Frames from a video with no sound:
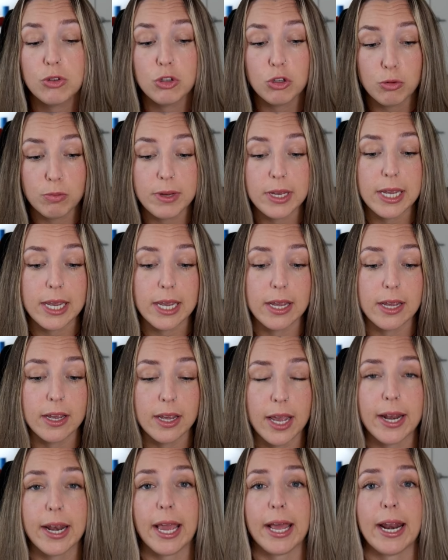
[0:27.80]
to be
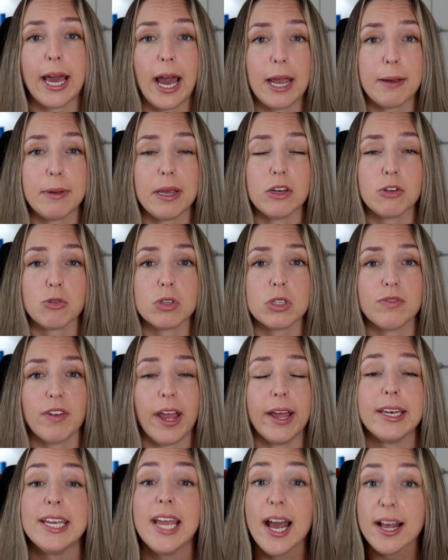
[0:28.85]
an Anaheim Angels
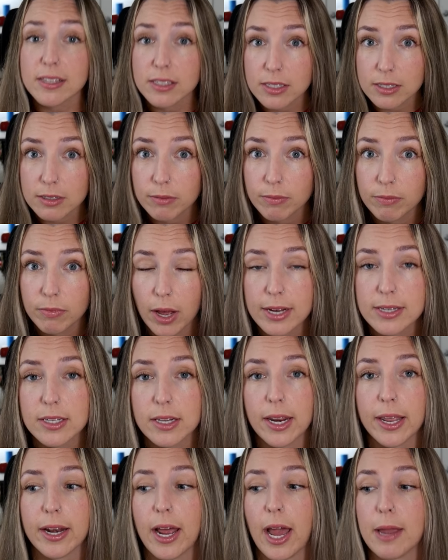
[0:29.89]
fan. Yes, I said
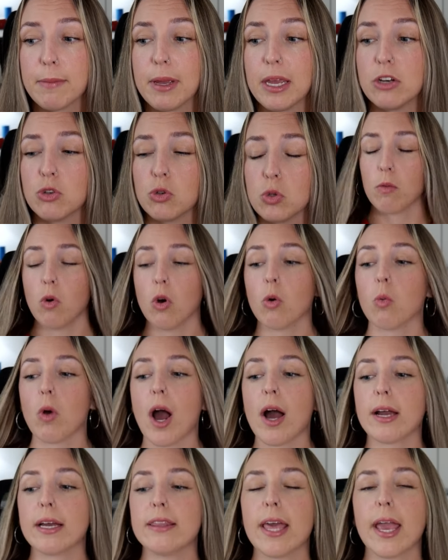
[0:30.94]
Anaheim Angels. We're
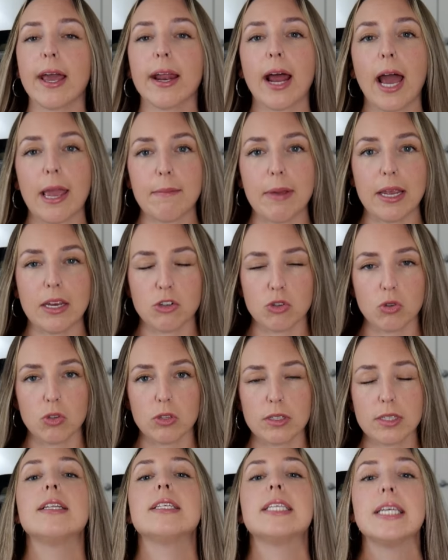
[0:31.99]
rocking the Anaheim
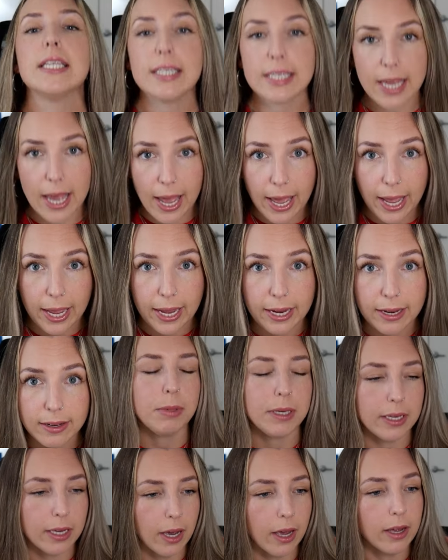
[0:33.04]
Angels today
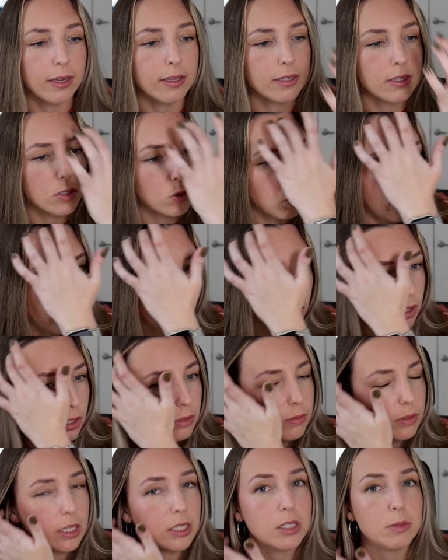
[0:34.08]
because, well,
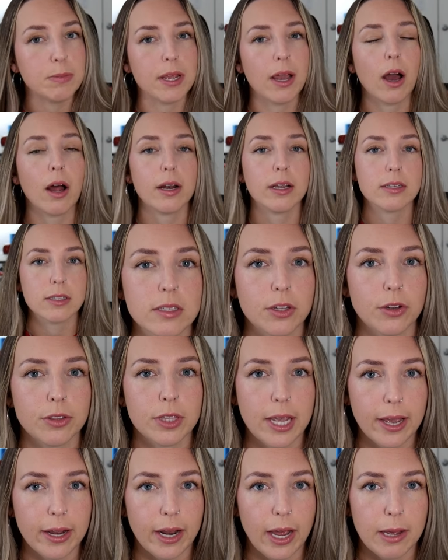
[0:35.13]
let's be honest, they're
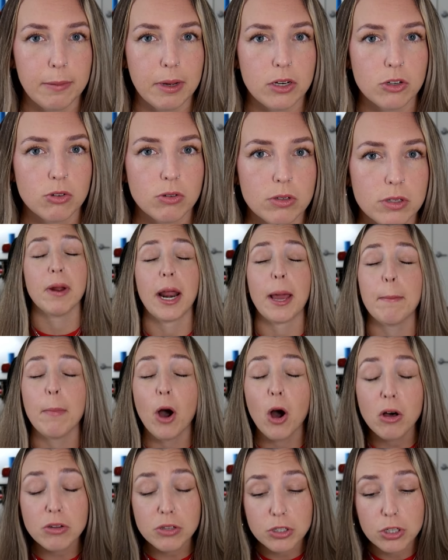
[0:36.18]
the Anaheim Angels. But I'm
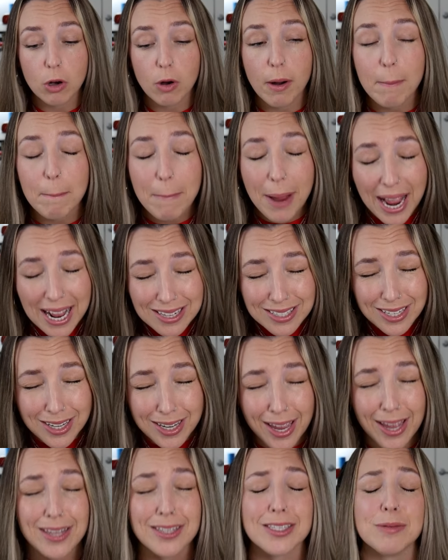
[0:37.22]
also a
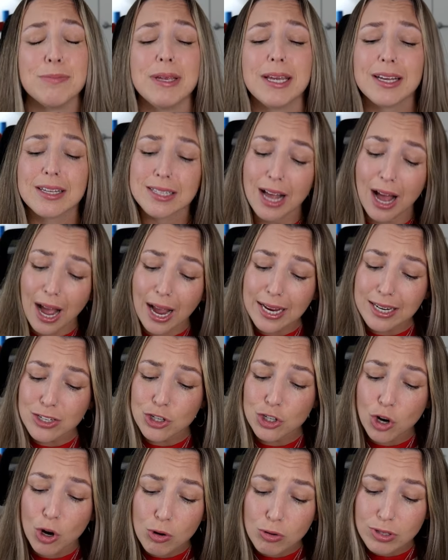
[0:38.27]
masochist because I
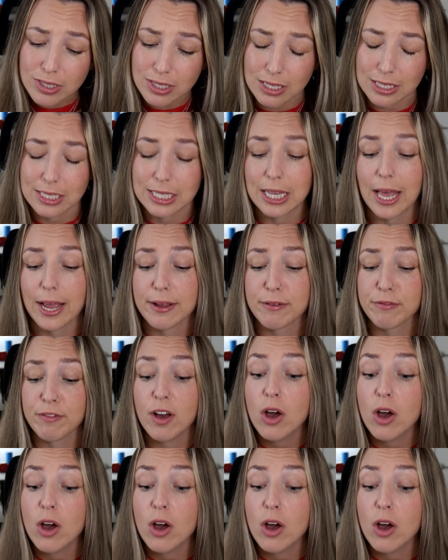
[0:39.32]
chose this life